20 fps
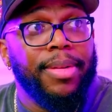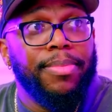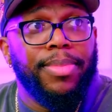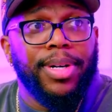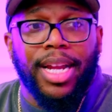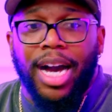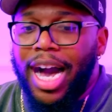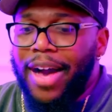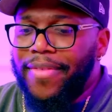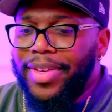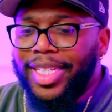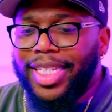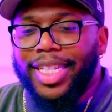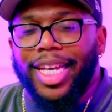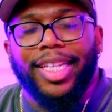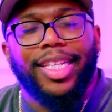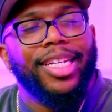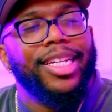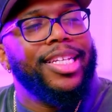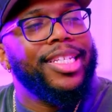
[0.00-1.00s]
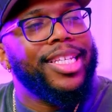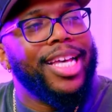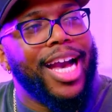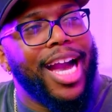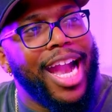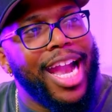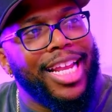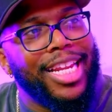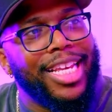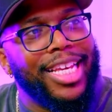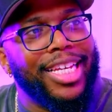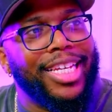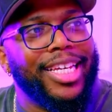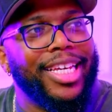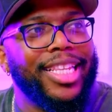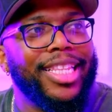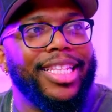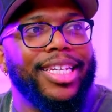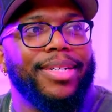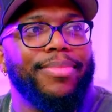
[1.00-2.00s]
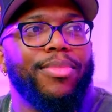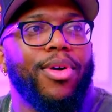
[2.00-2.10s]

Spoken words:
But obviously like the designing and the